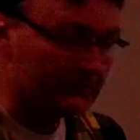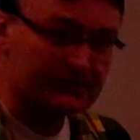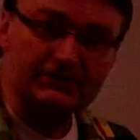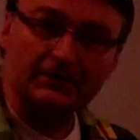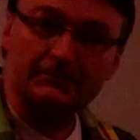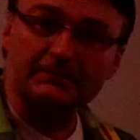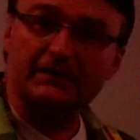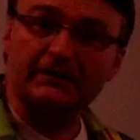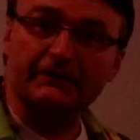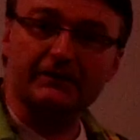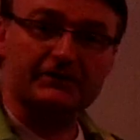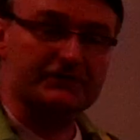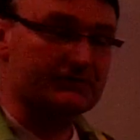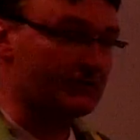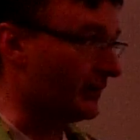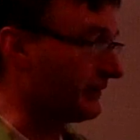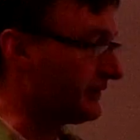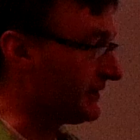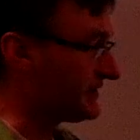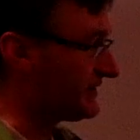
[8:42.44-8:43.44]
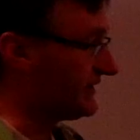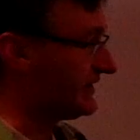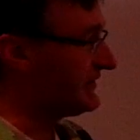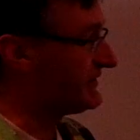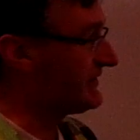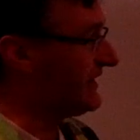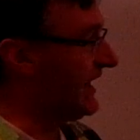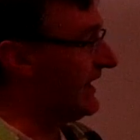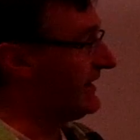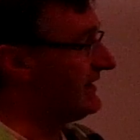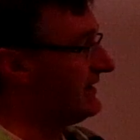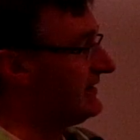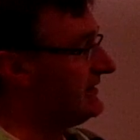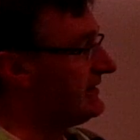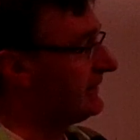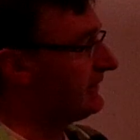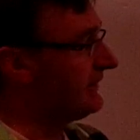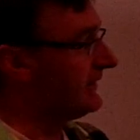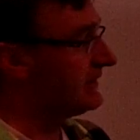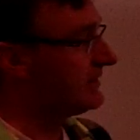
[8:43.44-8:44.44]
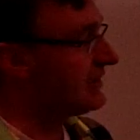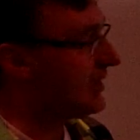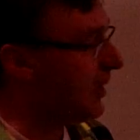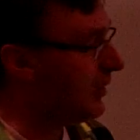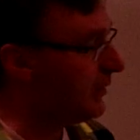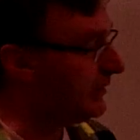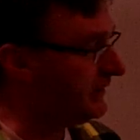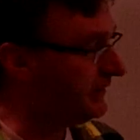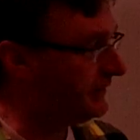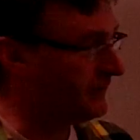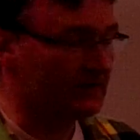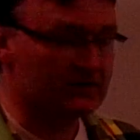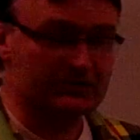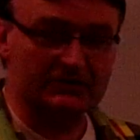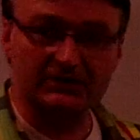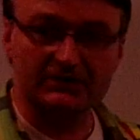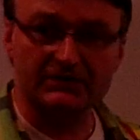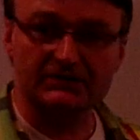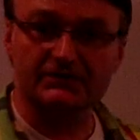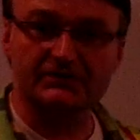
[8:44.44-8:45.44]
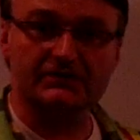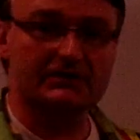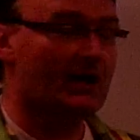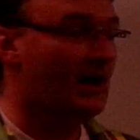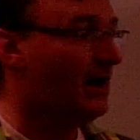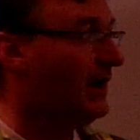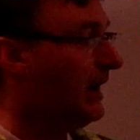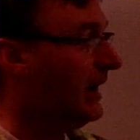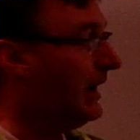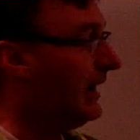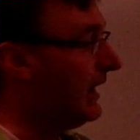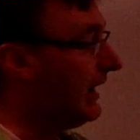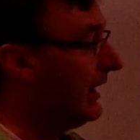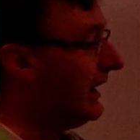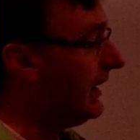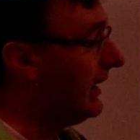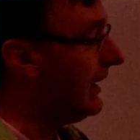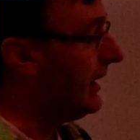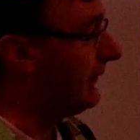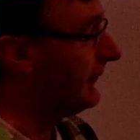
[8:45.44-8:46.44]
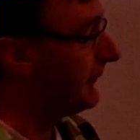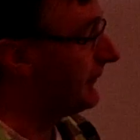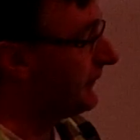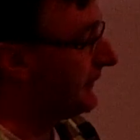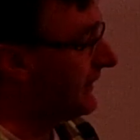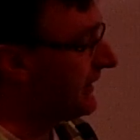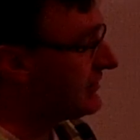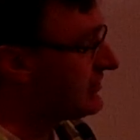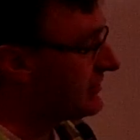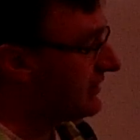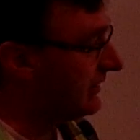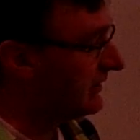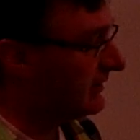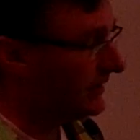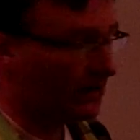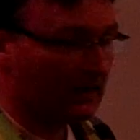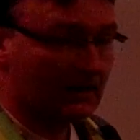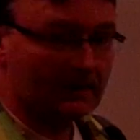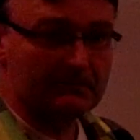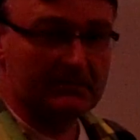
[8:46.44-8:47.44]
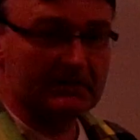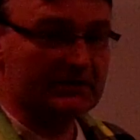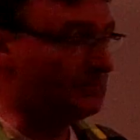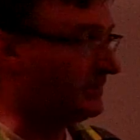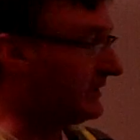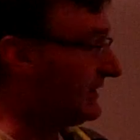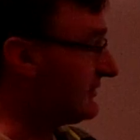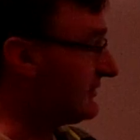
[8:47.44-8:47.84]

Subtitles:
some different surfaces and the different coefficients of friction between